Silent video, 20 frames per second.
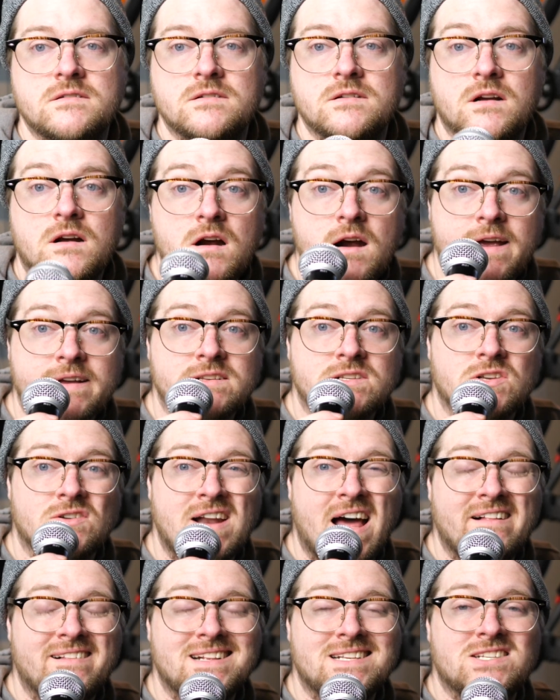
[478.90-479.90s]
All right, so
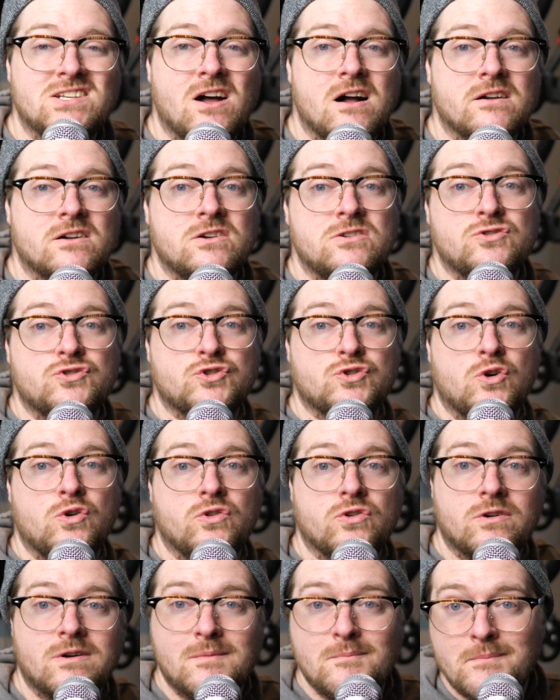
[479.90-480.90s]
now let's talk
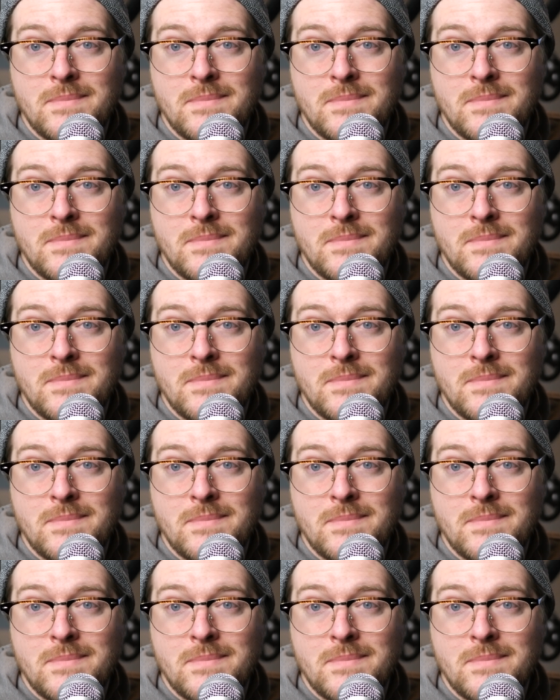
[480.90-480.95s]
controller and